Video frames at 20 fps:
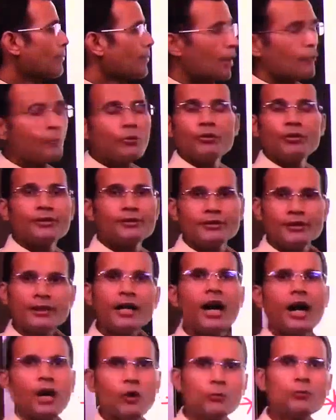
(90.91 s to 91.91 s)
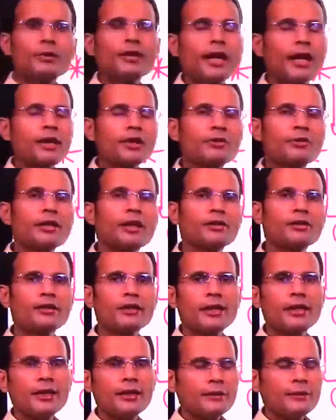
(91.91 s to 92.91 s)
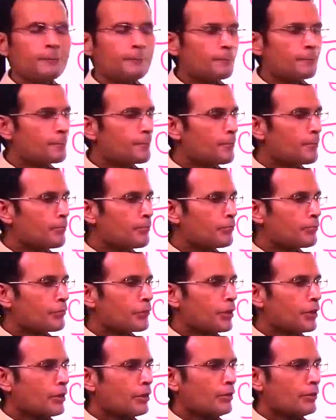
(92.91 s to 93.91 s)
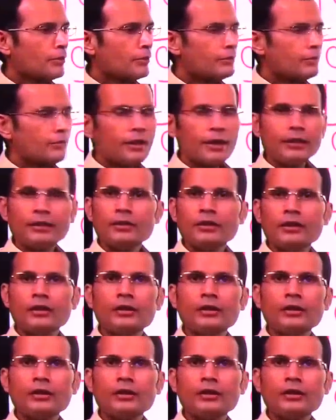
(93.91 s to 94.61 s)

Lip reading: We will see how we calculate the gain. Then